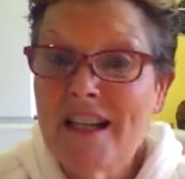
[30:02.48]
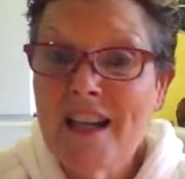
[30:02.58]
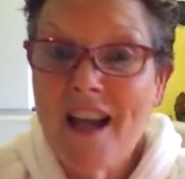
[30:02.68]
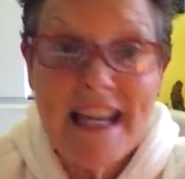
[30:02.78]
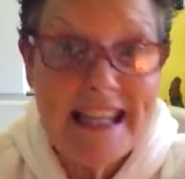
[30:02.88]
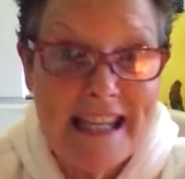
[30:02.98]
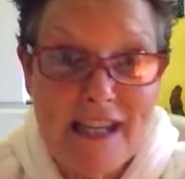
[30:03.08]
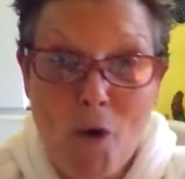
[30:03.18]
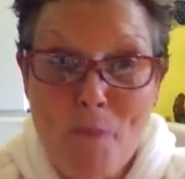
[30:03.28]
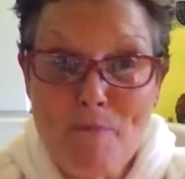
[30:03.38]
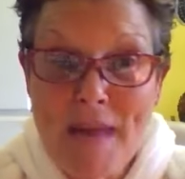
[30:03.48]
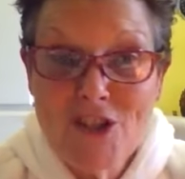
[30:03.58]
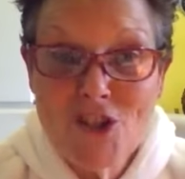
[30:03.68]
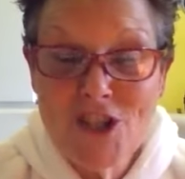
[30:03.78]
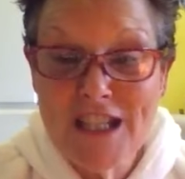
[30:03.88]
liking or
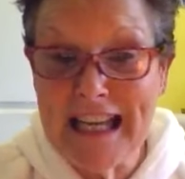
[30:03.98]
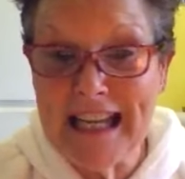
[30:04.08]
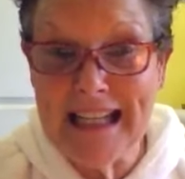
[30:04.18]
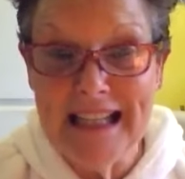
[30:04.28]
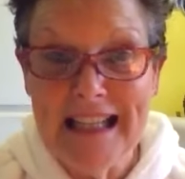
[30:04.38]
mentioning